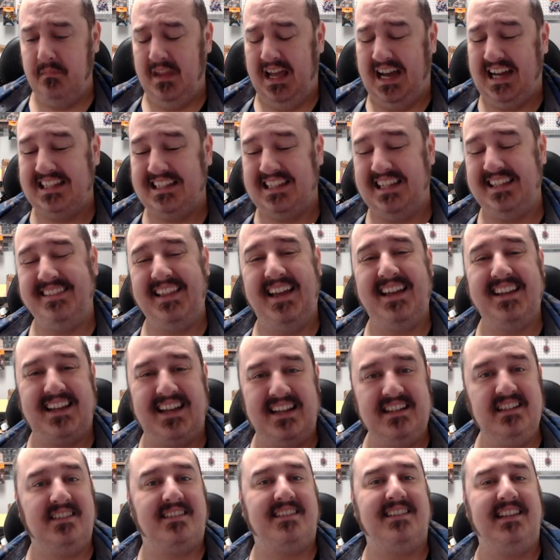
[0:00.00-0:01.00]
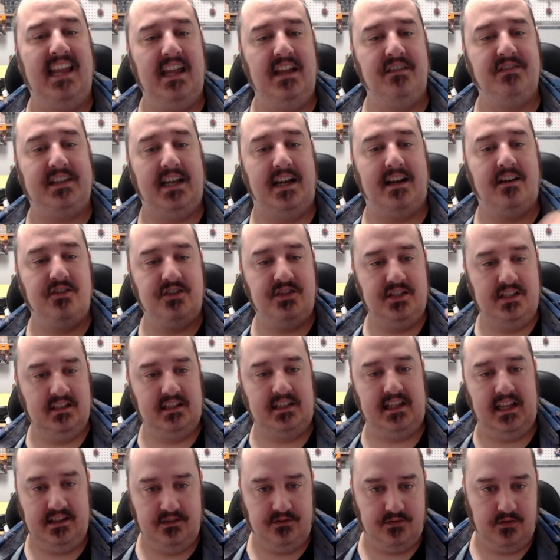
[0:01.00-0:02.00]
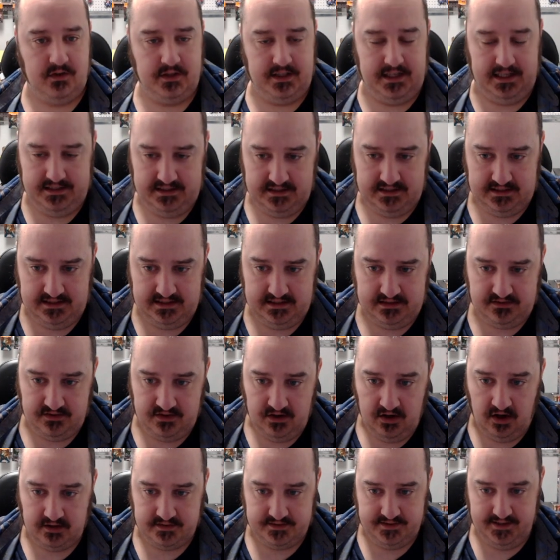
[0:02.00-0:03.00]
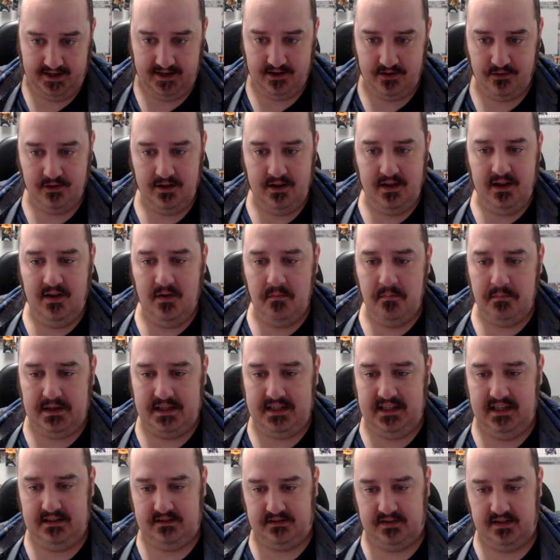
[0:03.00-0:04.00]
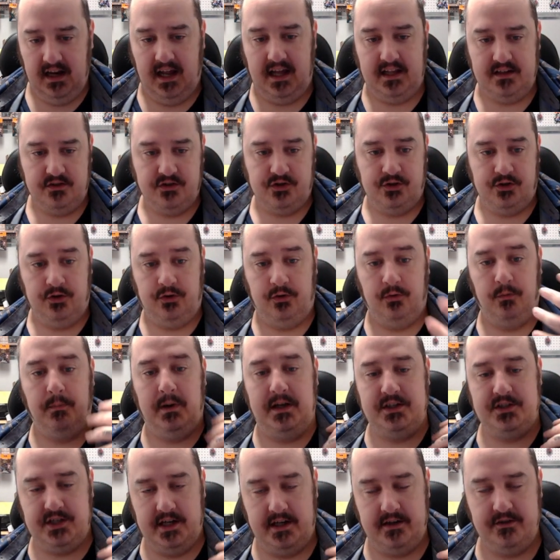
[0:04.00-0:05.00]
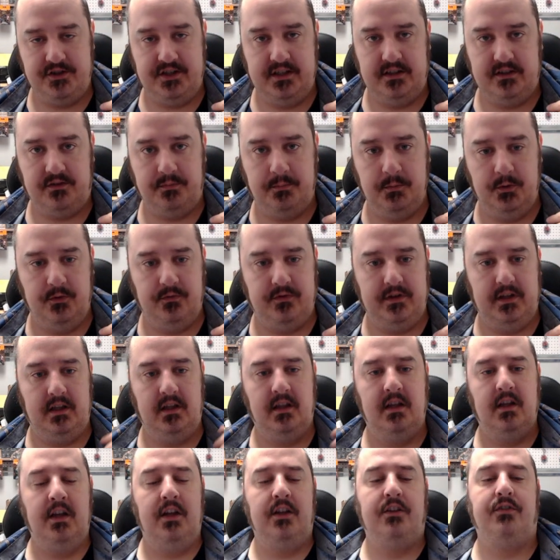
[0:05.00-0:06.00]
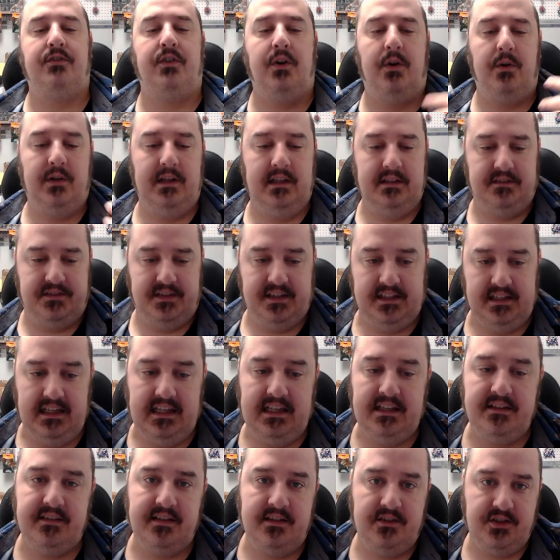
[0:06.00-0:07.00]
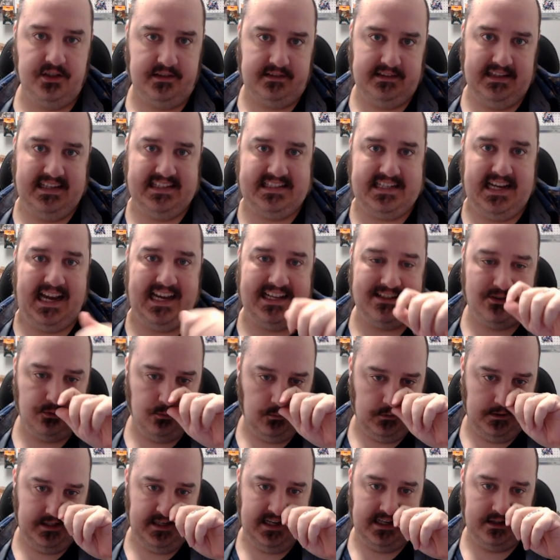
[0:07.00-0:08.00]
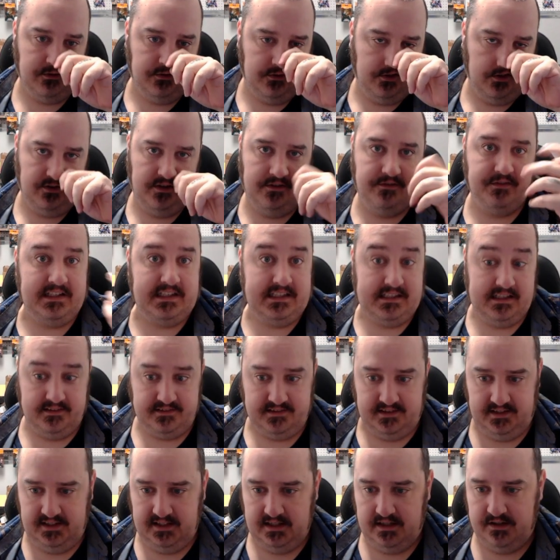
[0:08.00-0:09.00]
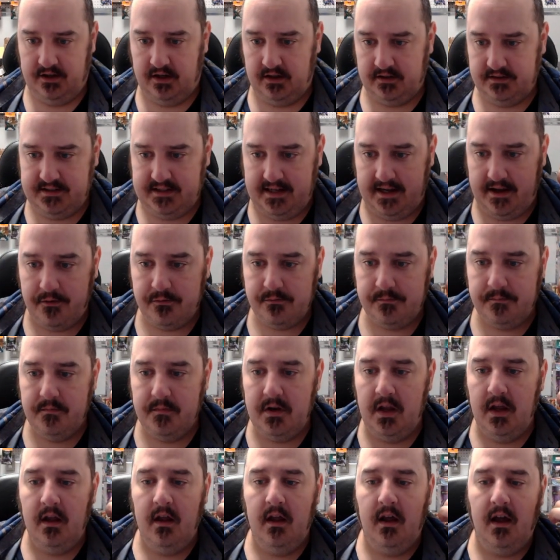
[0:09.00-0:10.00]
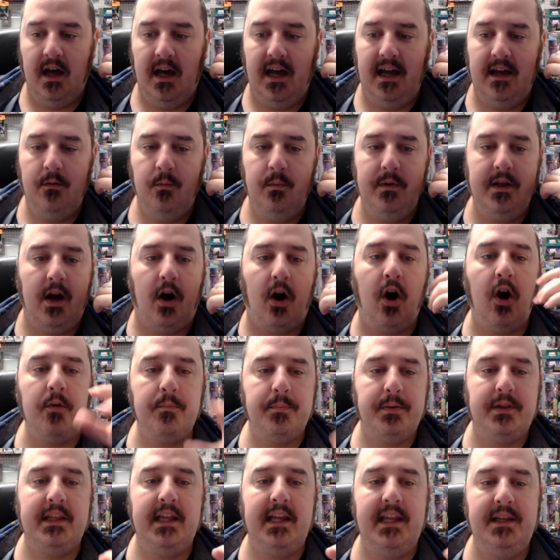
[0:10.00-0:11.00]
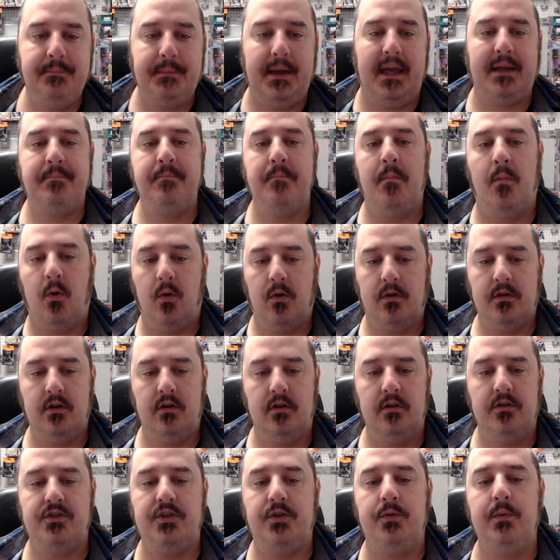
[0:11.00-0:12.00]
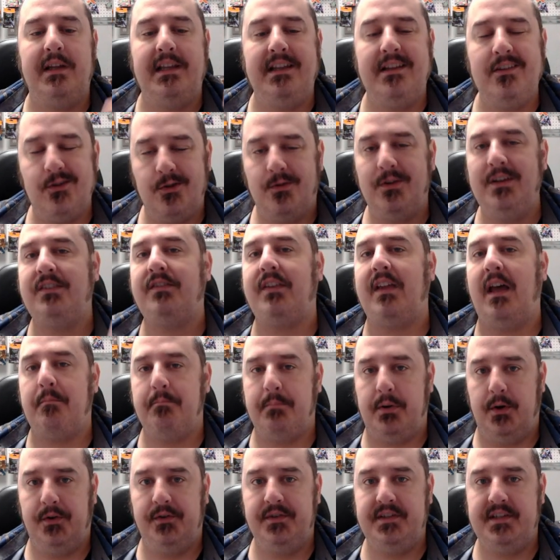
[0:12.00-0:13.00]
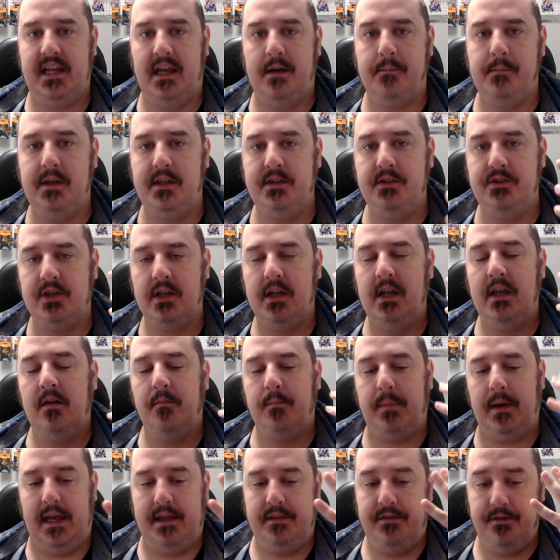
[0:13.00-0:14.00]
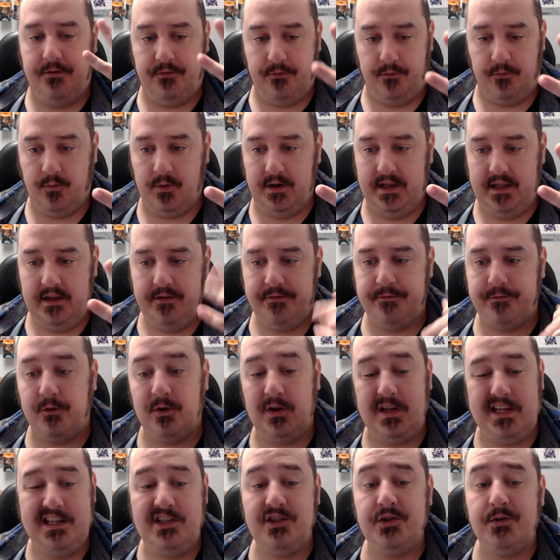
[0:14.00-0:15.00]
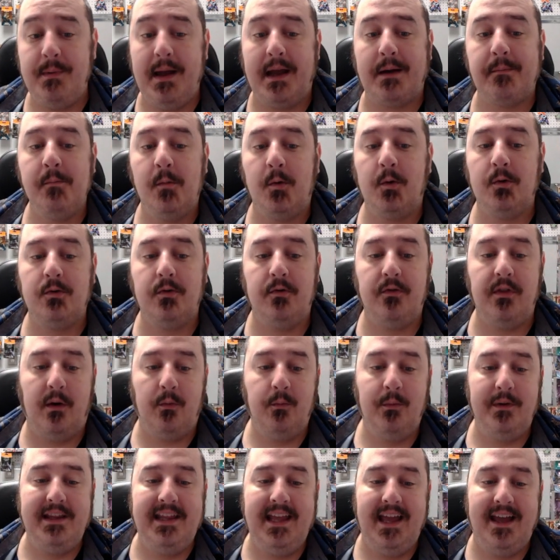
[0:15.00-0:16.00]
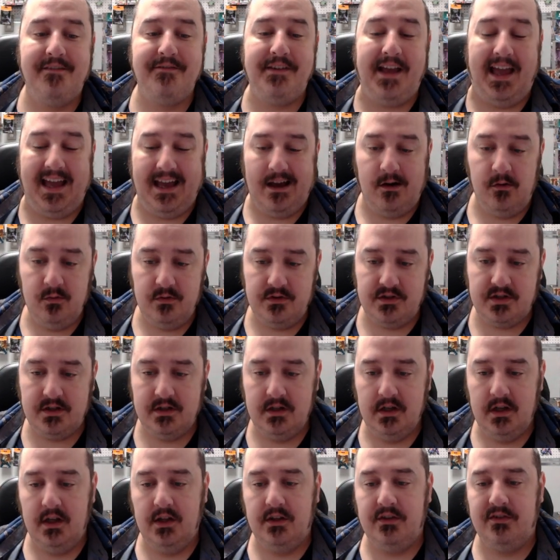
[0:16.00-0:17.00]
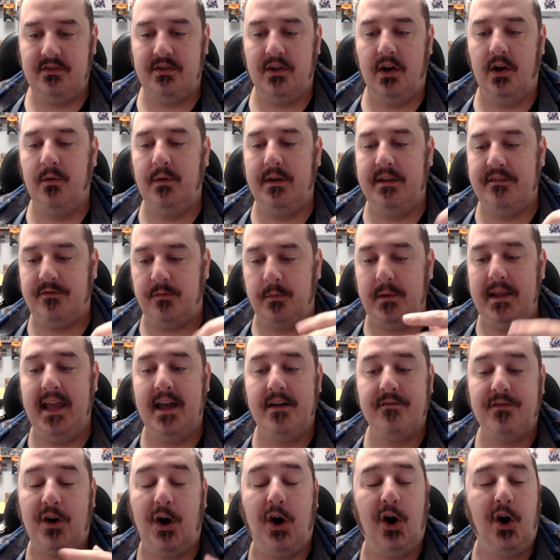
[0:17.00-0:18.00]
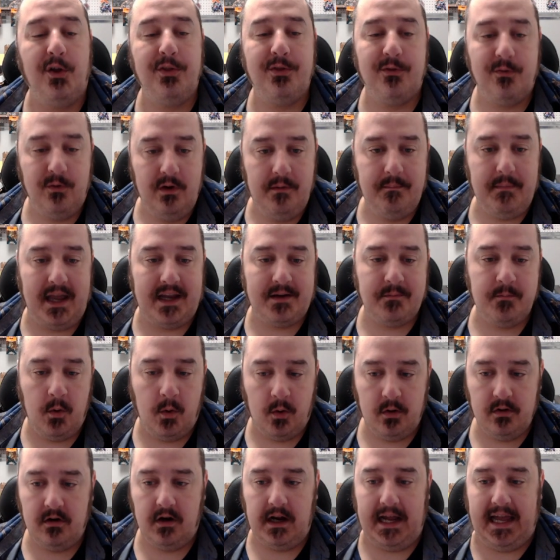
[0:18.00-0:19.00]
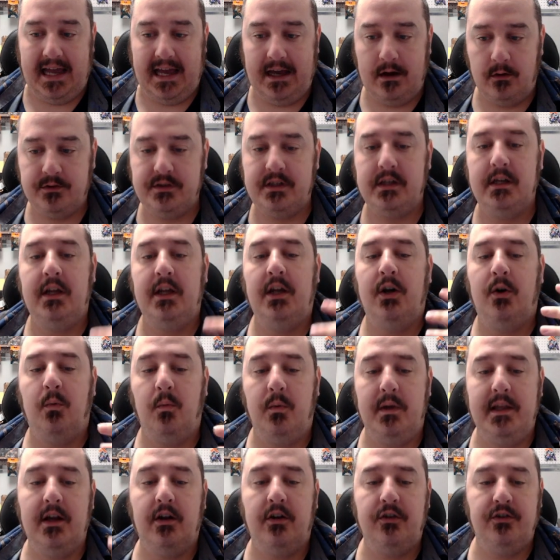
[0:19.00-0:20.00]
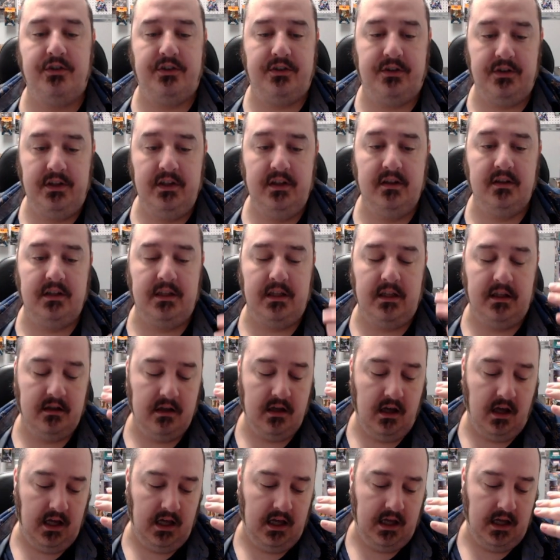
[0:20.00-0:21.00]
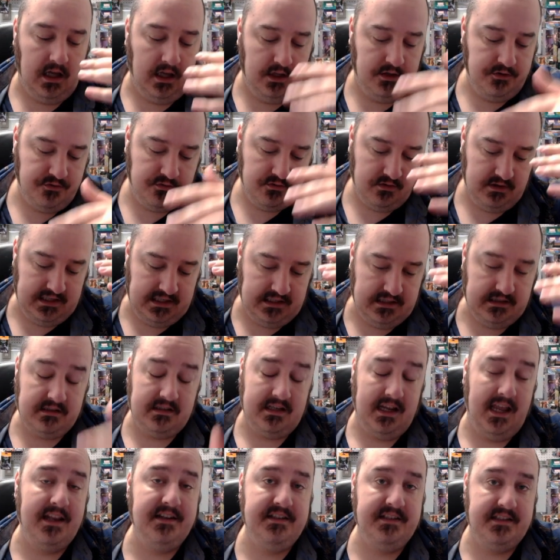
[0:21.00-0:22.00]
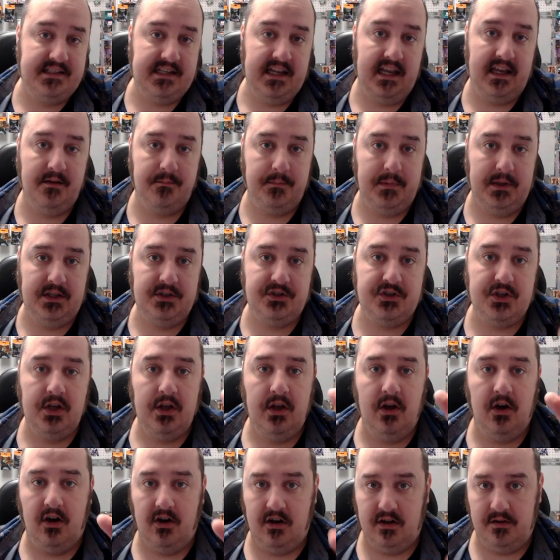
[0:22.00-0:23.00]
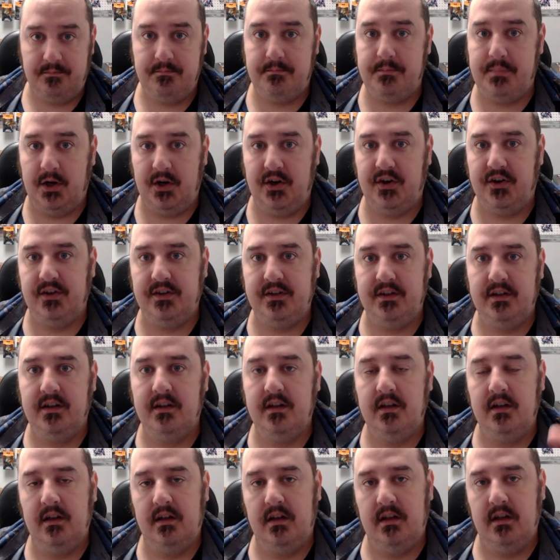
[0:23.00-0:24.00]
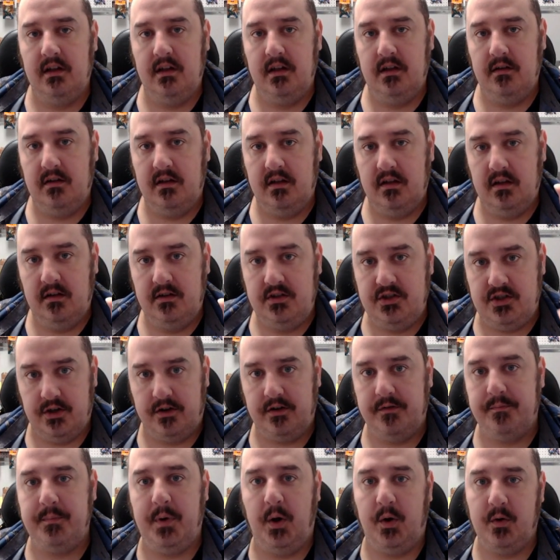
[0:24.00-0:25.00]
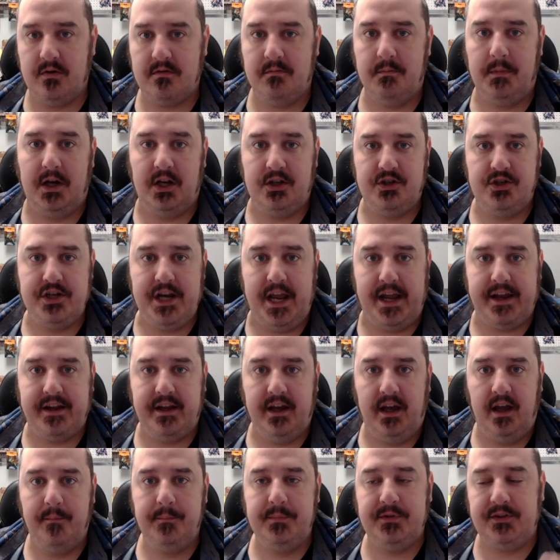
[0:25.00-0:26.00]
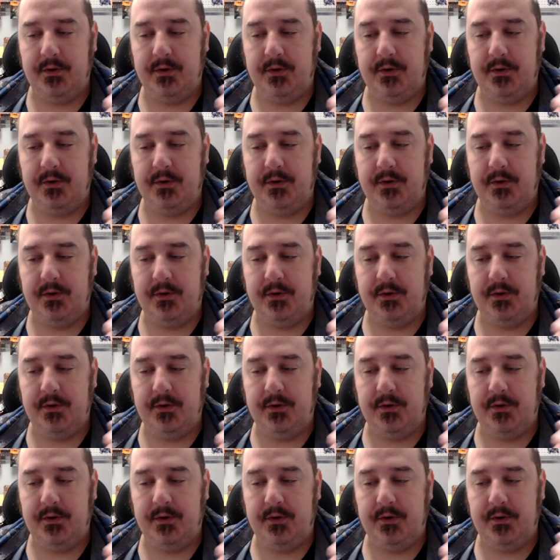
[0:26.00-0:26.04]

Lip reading: I like that it kind of saves energy in case Volcanion gets knocked out, but it's not too much energy it's moving, so it's an easy just attach one next turn if it doesn't get knocked out. We are playing Magmortar to increase that burn damage by 3 for each Magmortar that we have out. So if we have all 3 Magmortar out, we are dealing 110 damage on burn during Pokemon checkup.